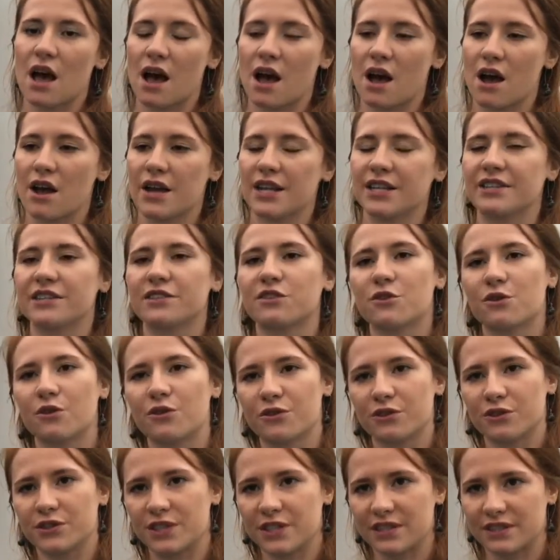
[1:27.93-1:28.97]
It is
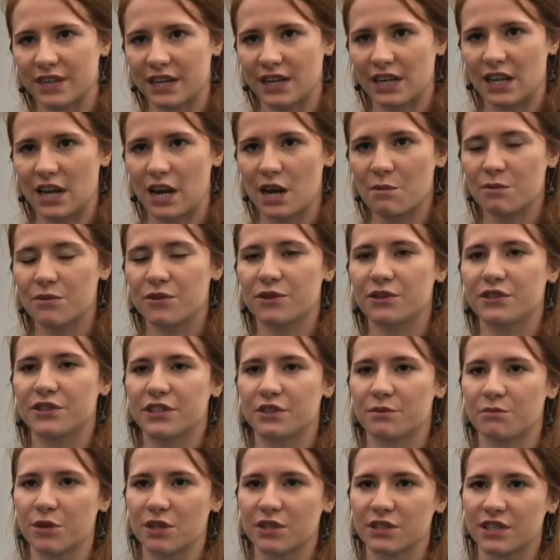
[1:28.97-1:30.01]
called the DCIDE Lab, the
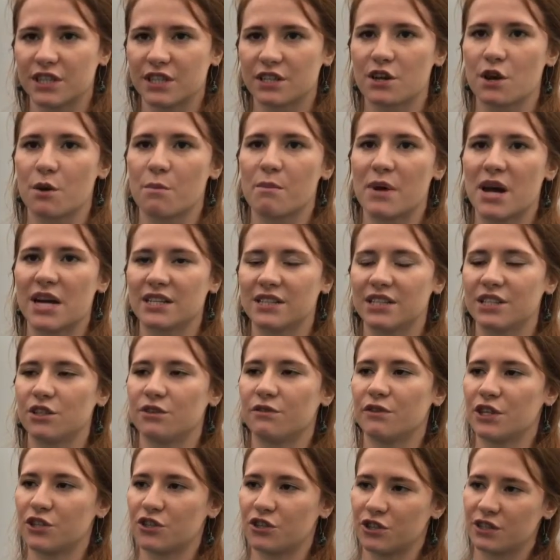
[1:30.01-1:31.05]
Dismounted Combat
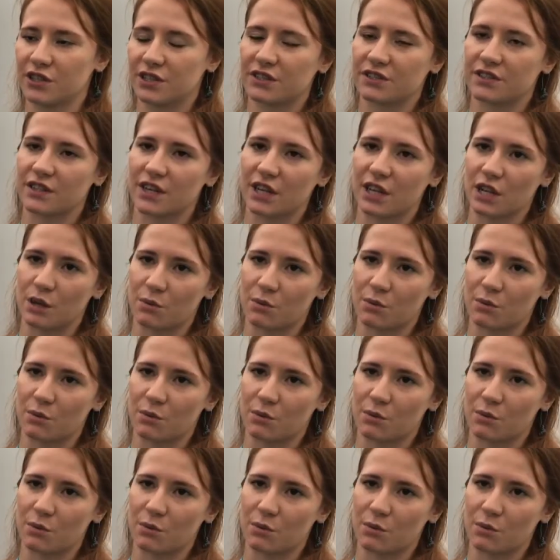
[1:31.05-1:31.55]
Innovation Design